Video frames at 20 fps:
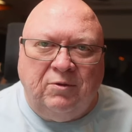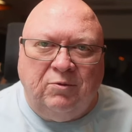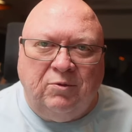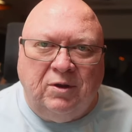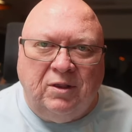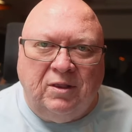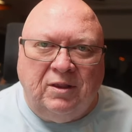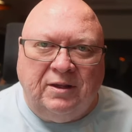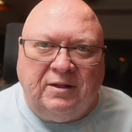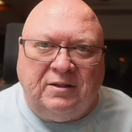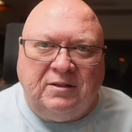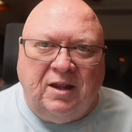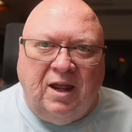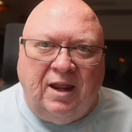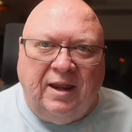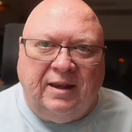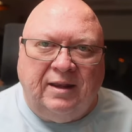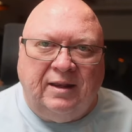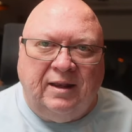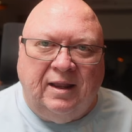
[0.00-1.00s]
really
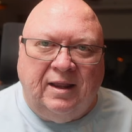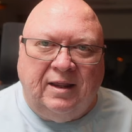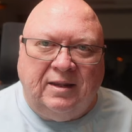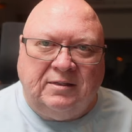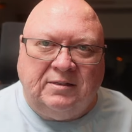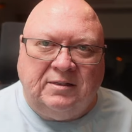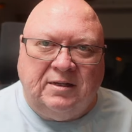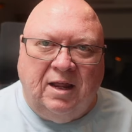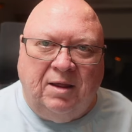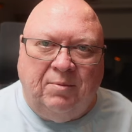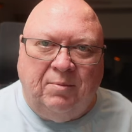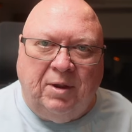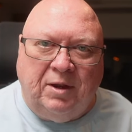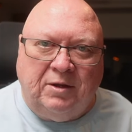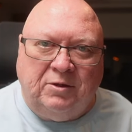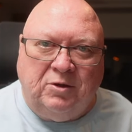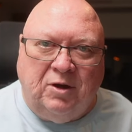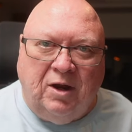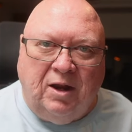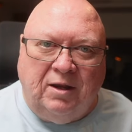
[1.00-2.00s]
tight last time I
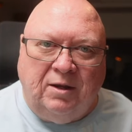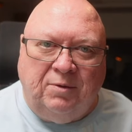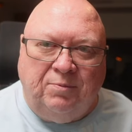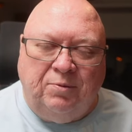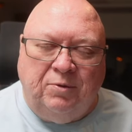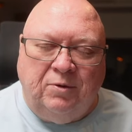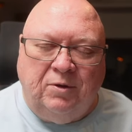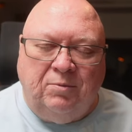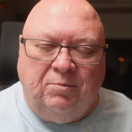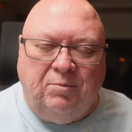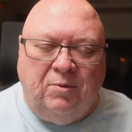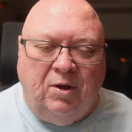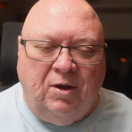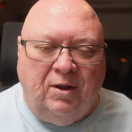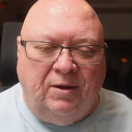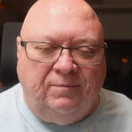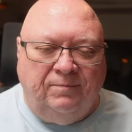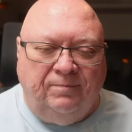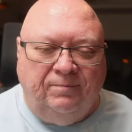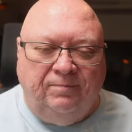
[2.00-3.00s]
tried to put them
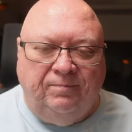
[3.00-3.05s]
on.